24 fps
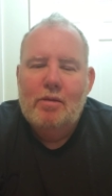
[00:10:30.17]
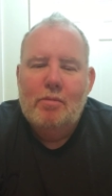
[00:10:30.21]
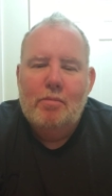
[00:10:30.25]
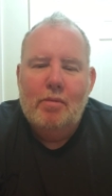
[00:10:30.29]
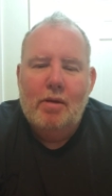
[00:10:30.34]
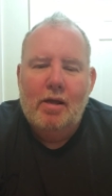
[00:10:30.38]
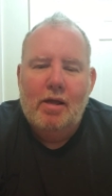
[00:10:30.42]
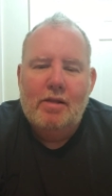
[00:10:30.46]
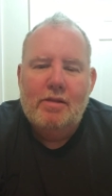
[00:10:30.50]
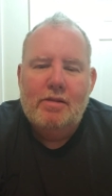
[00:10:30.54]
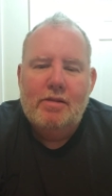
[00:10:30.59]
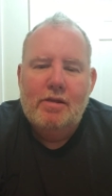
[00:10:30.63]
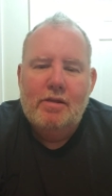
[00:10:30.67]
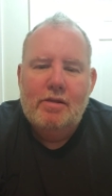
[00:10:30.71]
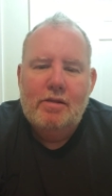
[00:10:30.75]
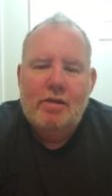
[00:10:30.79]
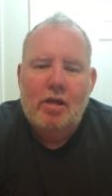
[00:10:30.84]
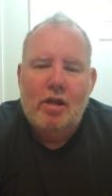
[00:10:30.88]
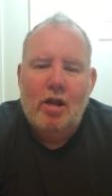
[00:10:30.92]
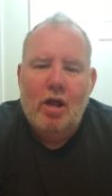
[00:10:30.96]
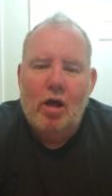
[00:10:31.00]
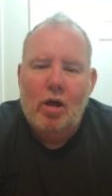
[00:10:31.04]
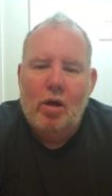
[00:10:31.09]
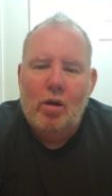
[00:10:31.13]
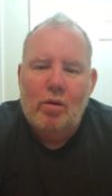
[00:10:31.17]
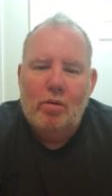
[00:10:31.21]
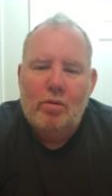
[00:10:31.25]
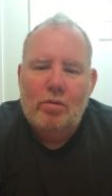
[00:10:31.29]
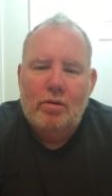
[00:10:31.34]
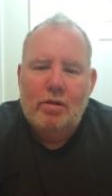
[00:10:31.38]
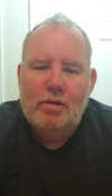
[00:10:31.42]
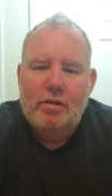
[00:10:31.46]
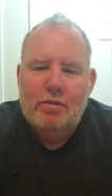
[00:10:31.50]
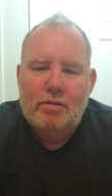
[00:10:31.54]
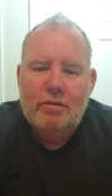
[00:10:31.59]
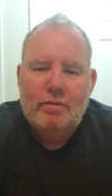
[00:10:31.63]
But you know,
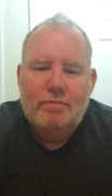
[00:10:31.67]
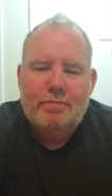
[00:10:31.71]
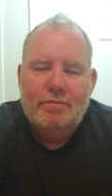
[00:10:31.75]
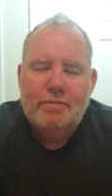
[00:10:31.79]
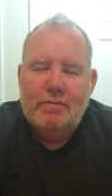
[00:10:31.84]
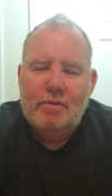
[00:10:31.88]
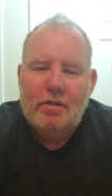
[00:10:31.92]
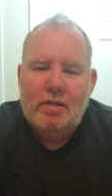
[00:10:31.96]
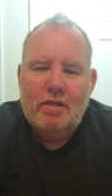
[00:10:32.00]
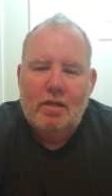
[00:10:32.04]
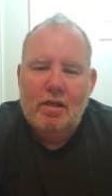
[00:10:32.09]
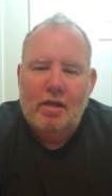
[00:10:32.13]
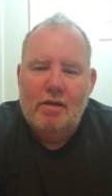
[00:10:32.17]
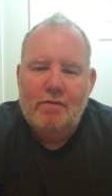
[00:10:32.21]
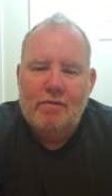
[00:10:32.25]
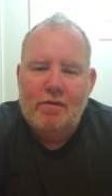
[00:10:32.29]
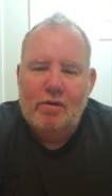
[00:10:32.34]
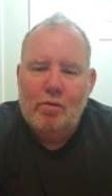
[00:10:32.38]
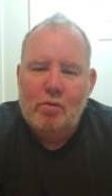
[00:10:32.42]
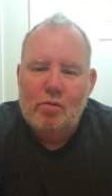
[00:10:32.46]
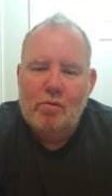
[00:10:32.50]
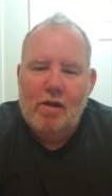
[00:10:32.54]
if you